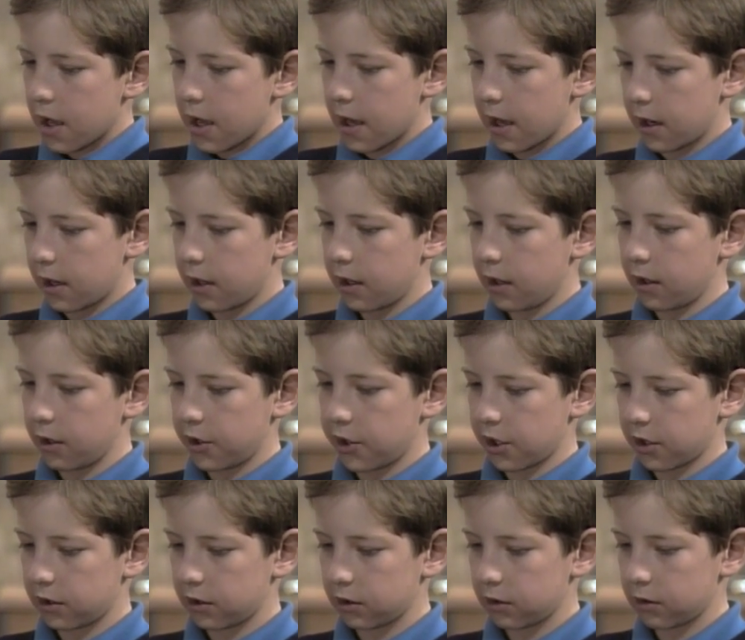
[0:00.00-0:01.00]
and it'll
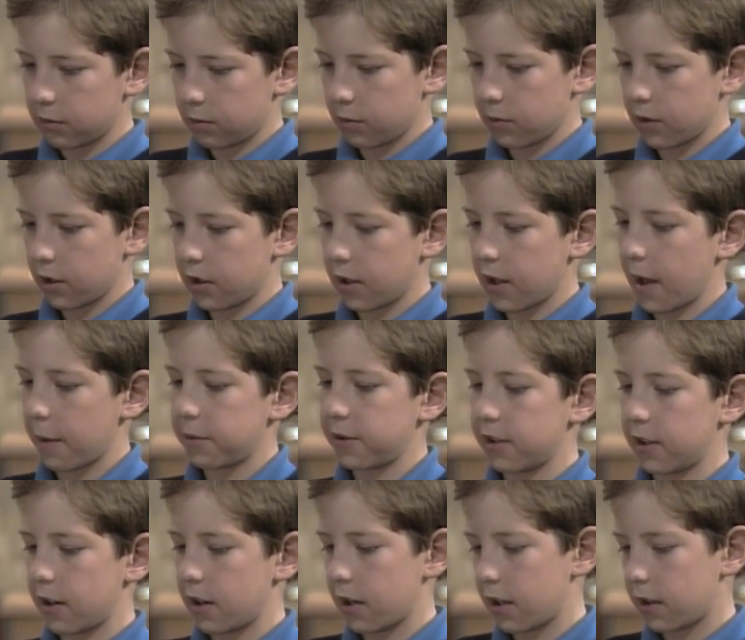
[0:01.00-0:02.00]
just collapse in on